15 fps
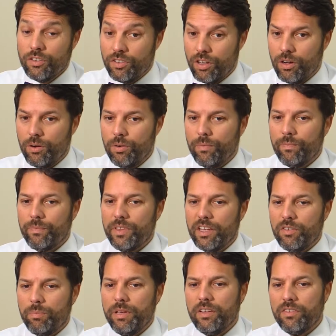So
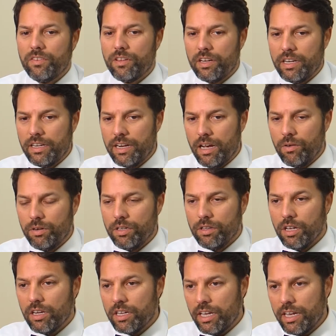it's being studied now in
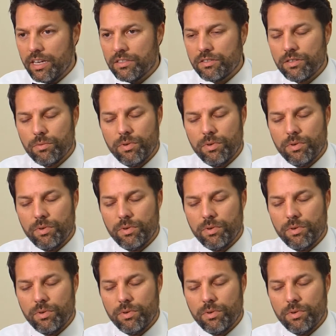lung cancer.